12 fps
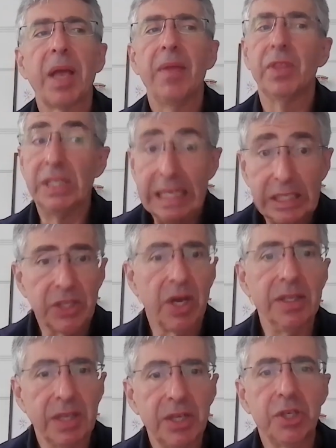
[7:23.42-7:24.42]
the
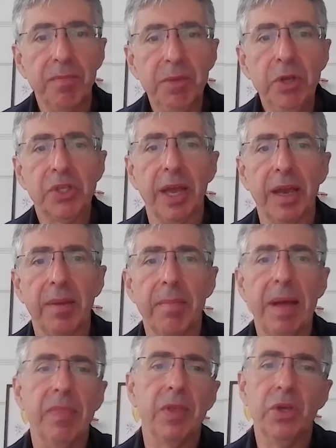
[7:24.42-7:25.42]
digitization of music
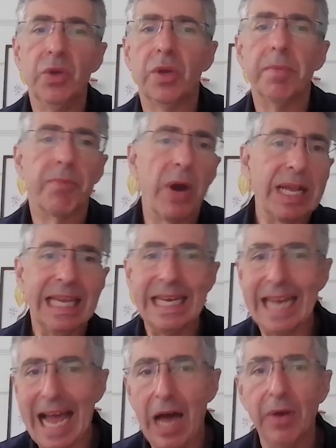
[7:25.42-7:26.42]
meant that you could break
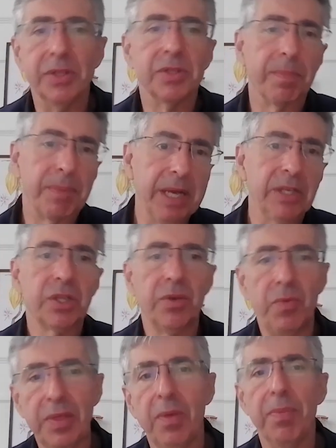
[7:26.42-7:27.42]
it down into the pitch,
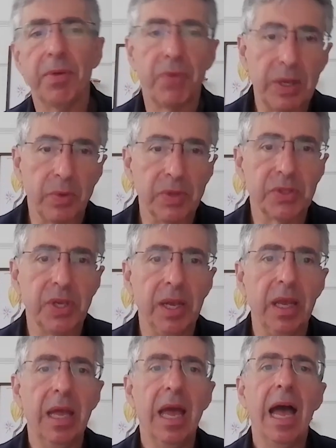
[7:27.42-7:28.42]
the rhythm, the
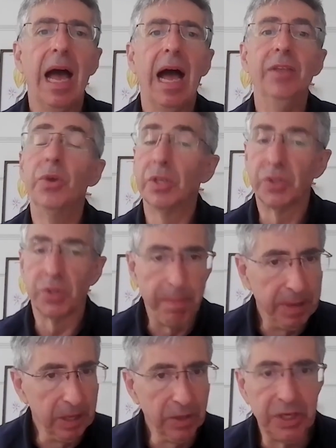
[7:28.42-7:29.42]
frequency, and you could sort
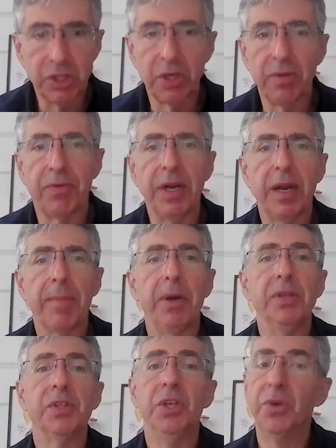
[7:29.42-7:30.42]
of build digital
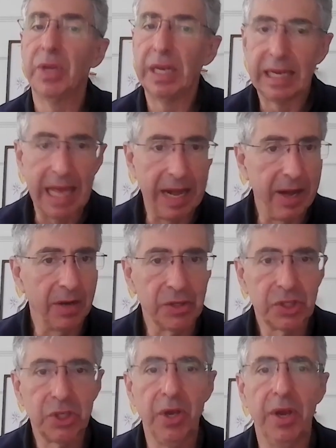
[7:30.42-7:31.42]
fingerprints and you could get it
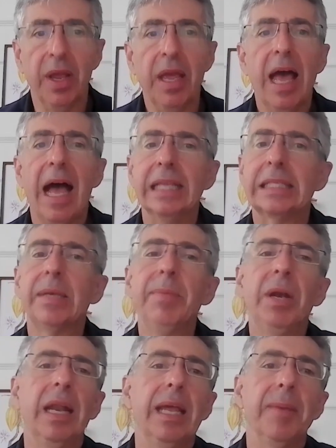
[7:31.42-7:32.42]
understood. And
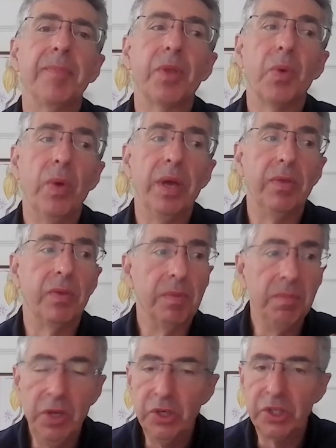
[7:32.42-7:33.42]
similarly with
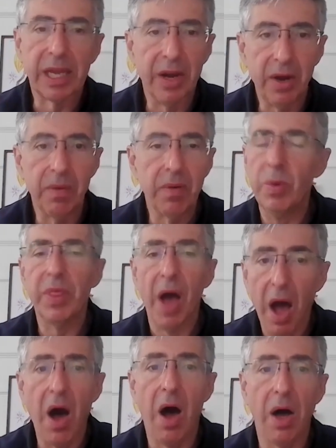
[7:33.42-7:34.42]
music and with
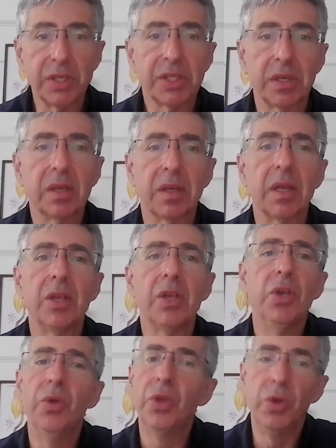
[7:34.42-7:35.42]
art,
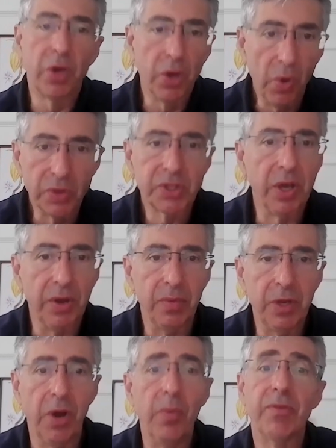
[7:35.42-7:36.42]
you can also,
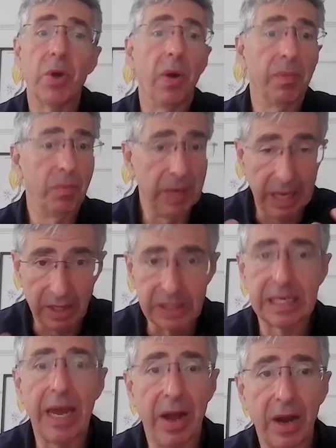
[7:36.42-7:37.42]
we can
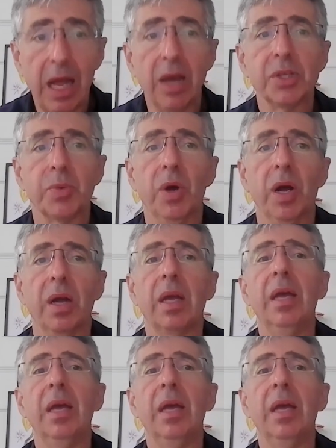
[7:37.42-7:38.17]
understand how colors work,